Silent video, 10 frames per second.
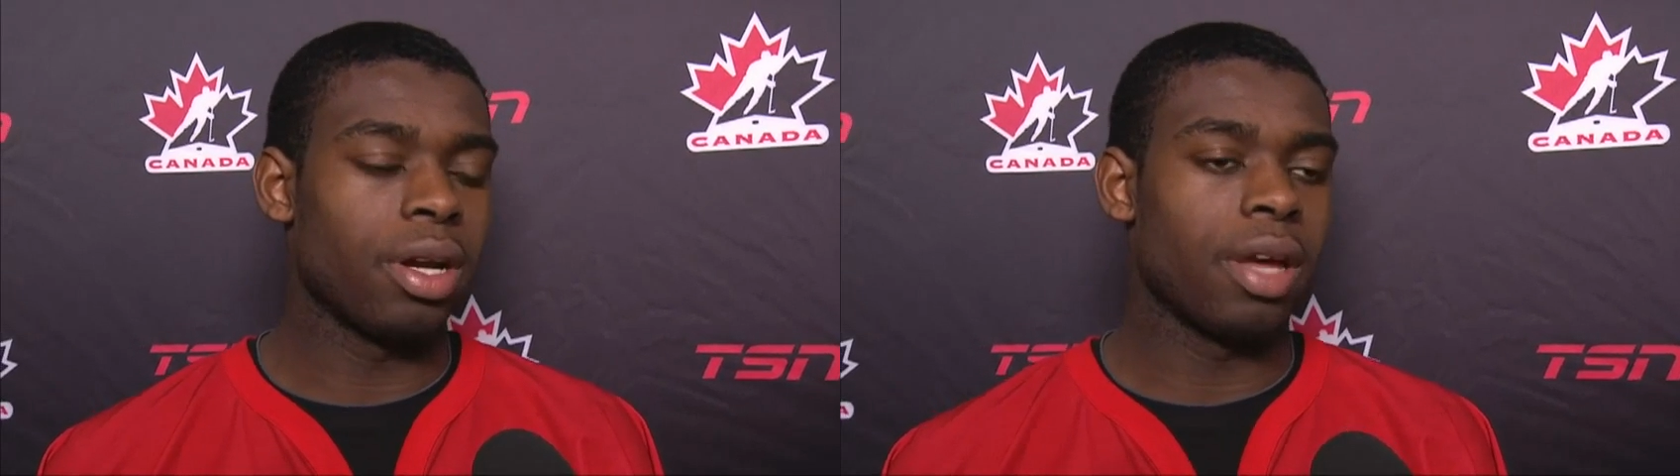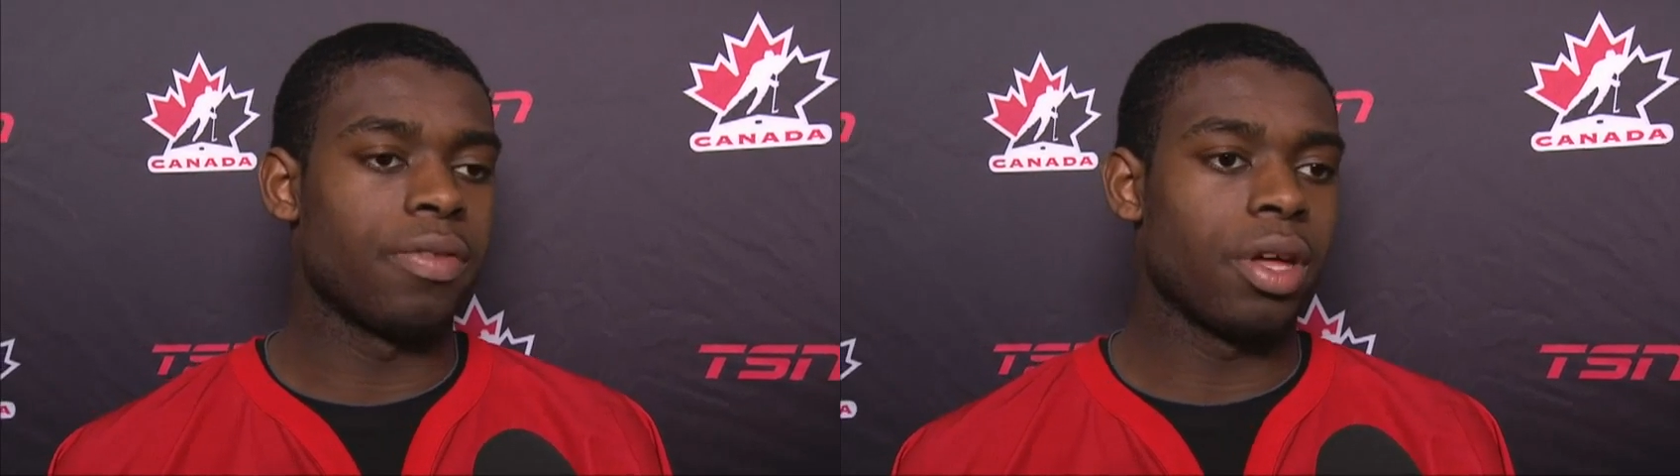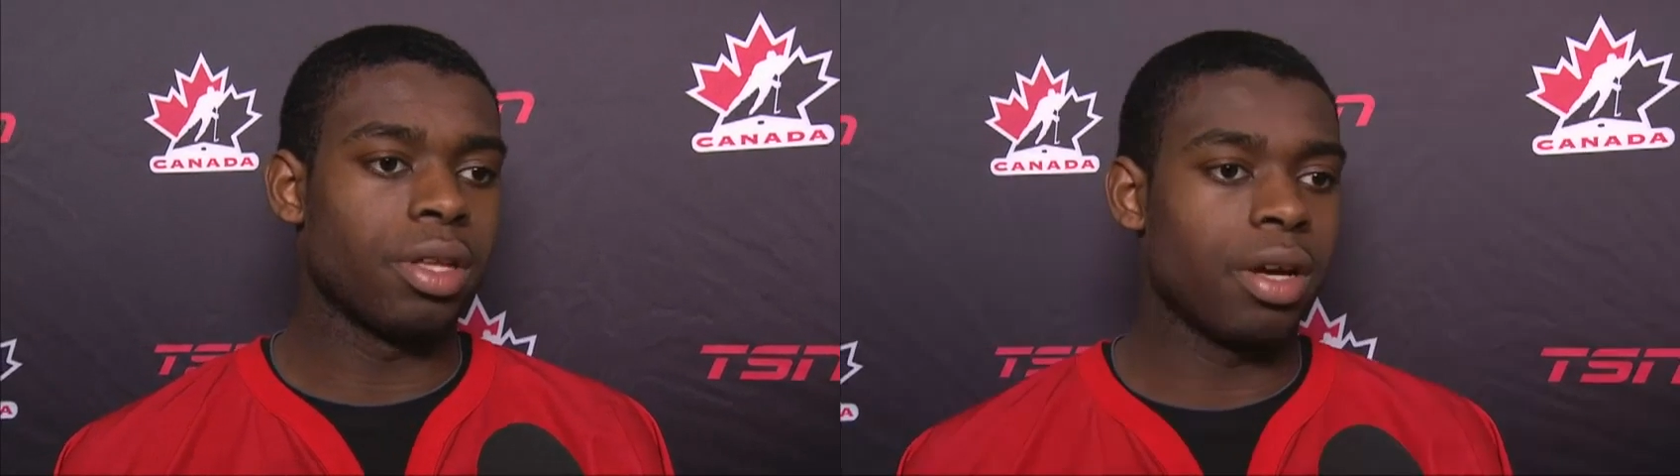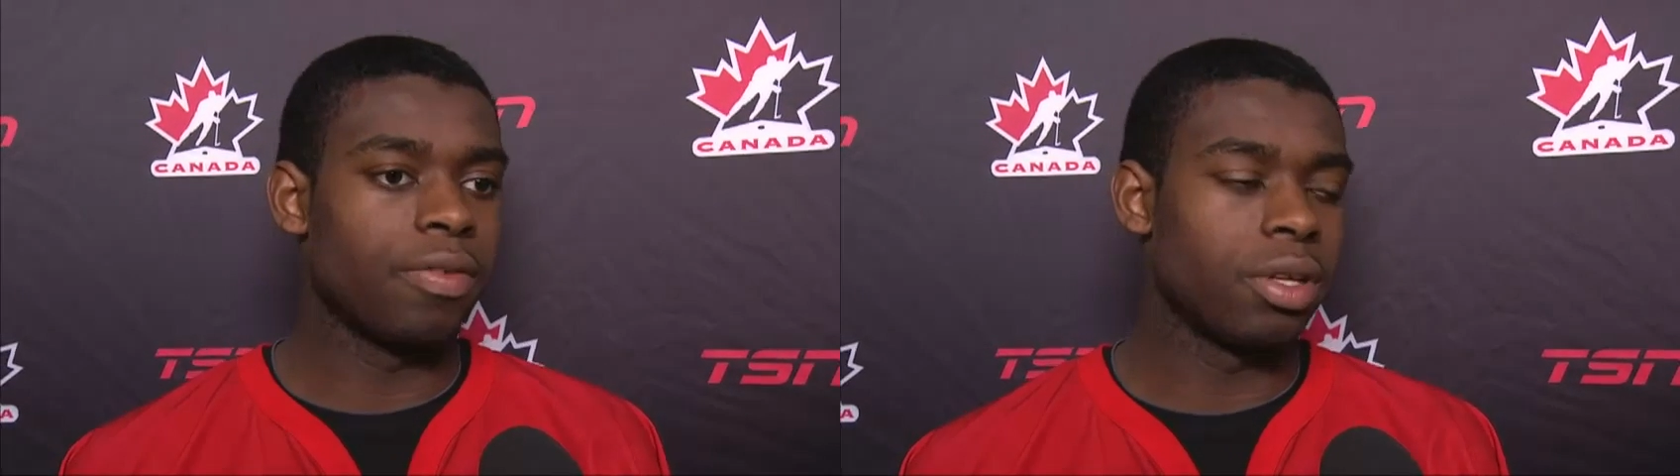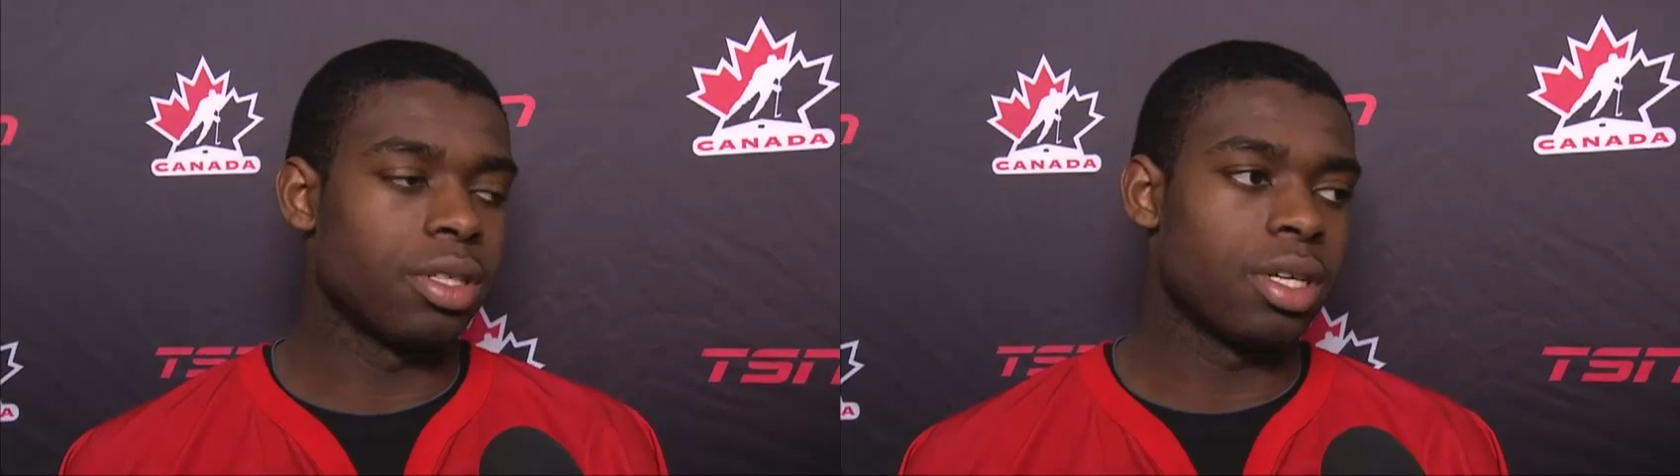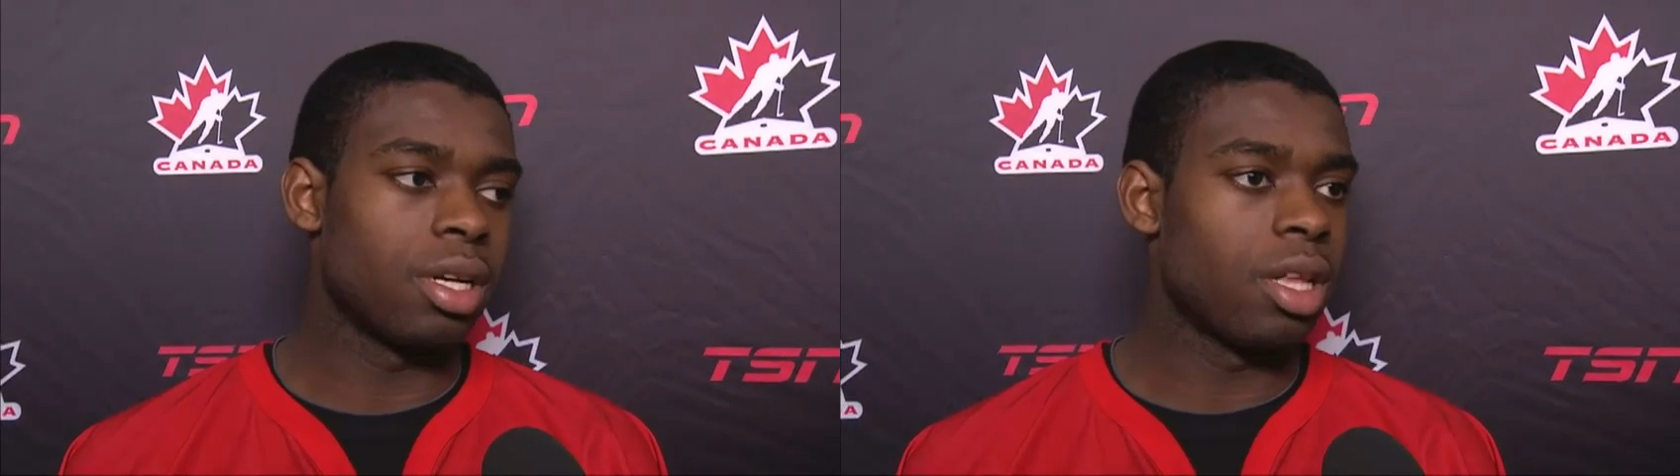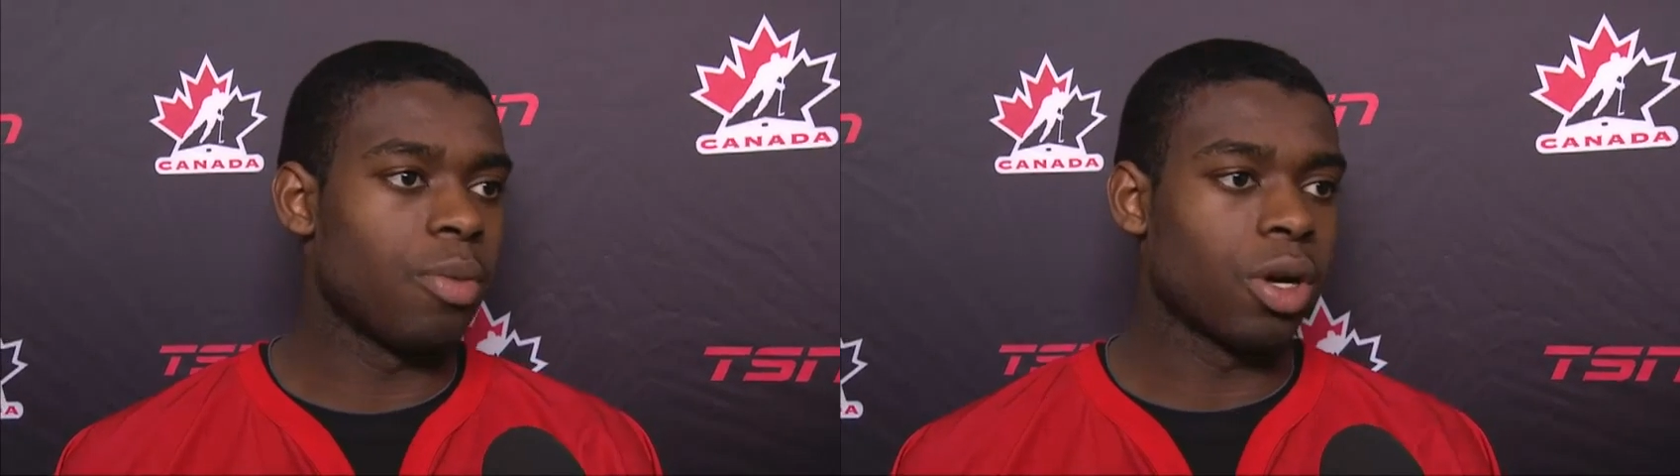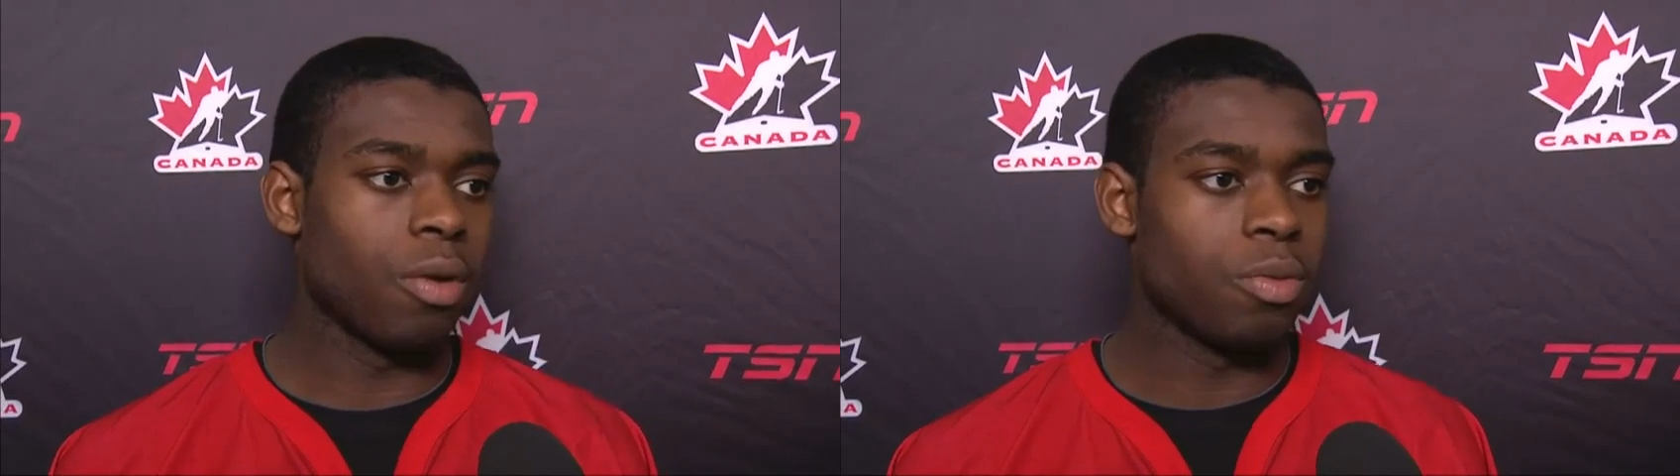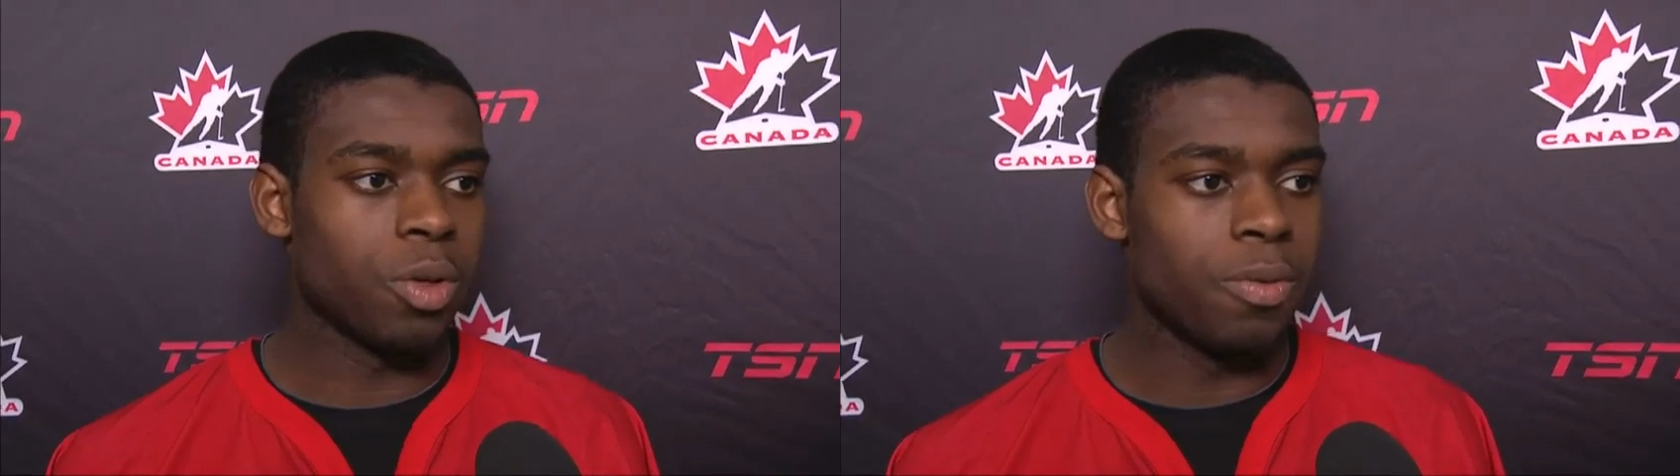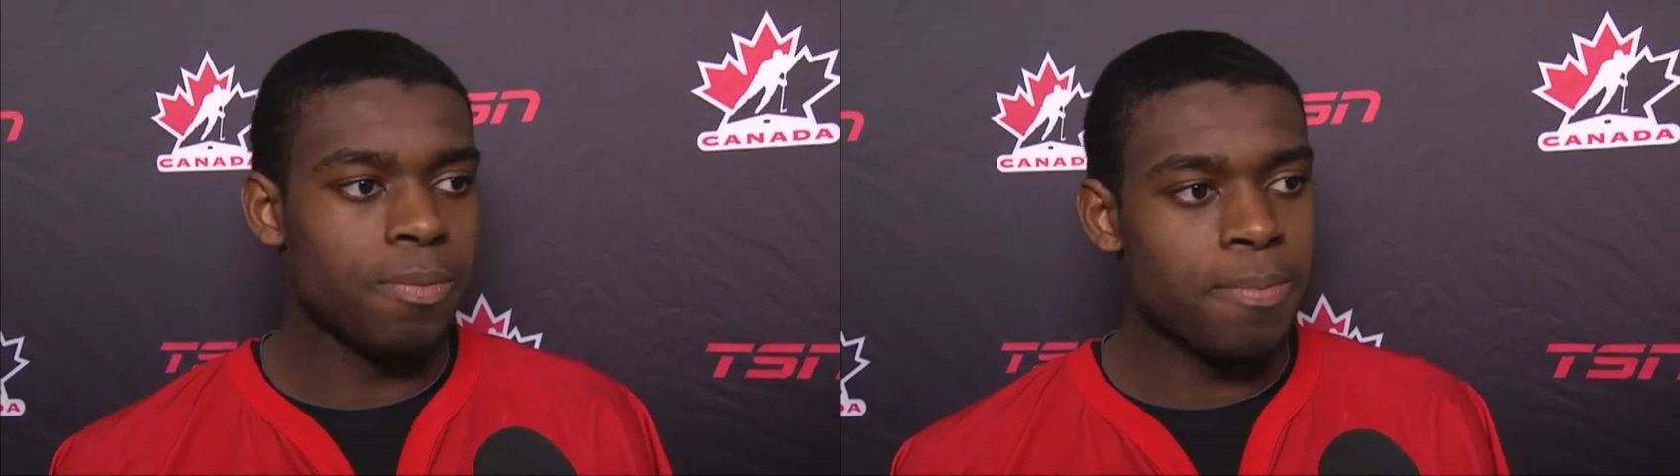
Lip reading: and I thought that I felt a lot more comfortable.